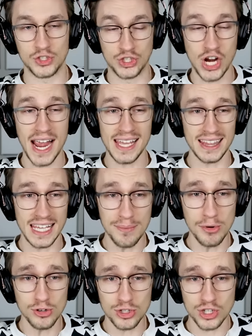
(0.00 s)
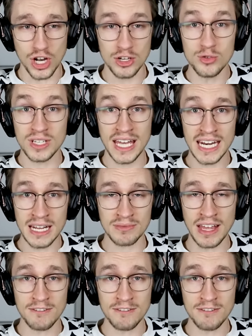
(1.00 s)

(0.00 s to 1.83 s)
Giant lemurs? Are you kidding?